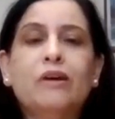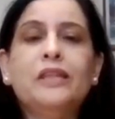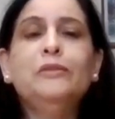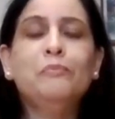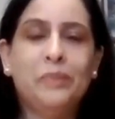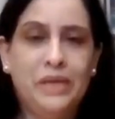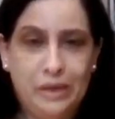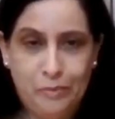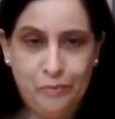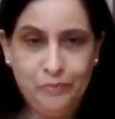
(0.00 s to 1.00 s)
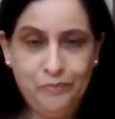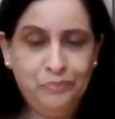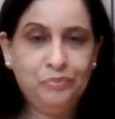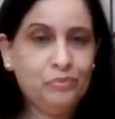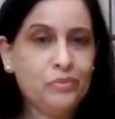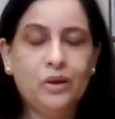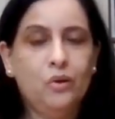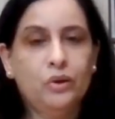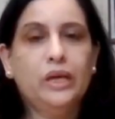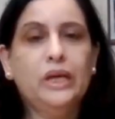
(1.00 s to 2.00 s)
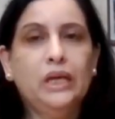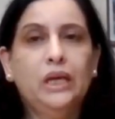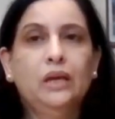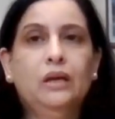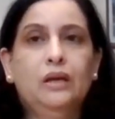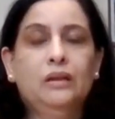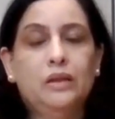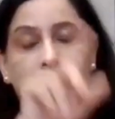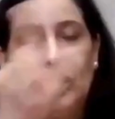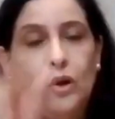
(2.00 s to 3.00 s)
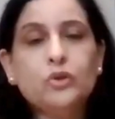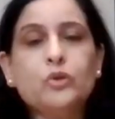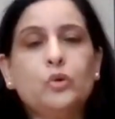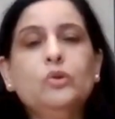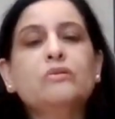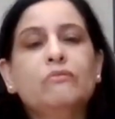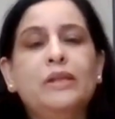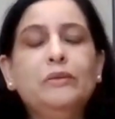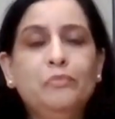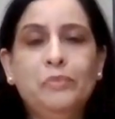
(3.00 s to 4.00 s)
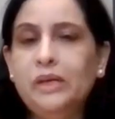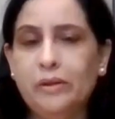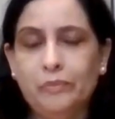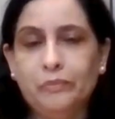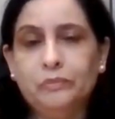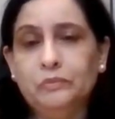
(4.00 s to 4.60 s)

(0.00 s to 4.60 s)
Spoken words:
1 p.m. Okay? The clock shows 1 p.m.